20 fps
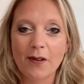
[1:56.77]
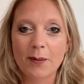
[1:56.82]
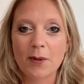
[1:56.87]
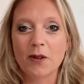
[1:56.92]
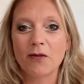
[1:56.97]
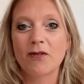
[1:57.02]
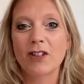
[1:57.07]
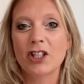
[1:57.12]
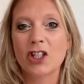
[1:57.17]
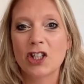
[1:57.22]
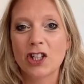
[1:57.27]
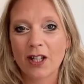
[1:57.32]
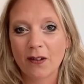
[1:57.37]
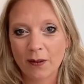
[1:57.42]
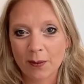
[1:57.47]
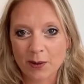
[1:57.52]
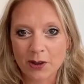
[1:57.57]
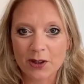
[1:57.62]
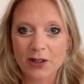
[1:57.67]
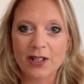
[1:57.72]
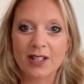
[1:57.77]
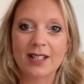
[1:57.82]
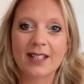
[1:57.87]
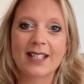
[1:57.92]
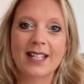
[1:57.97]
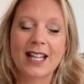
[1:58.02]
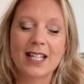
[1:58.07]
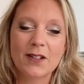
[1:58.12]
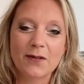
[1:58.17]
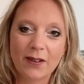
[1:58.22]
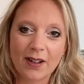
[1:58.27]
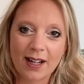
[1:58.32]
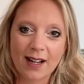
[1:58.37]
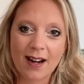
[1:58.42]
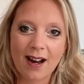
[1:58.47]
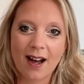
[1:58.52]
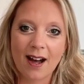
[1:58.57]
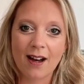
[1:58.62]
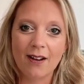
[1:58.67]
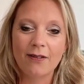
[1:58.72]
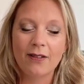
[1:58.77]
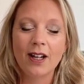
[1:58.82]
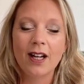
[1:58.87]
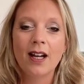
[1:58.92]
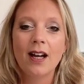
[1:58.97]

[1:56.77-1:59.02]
I'm not rich enough, I'm not successful enough.